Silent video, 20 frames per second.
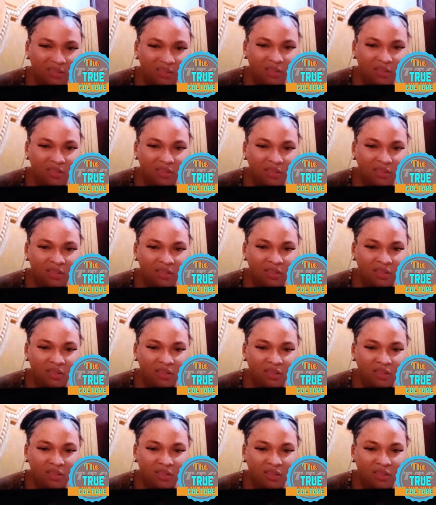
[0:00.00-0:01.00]

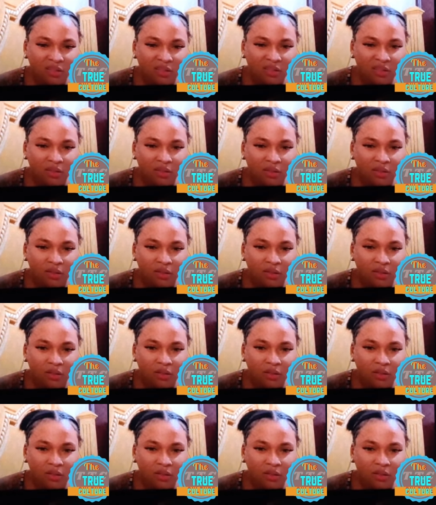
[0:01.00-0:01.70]
Nobody speaks.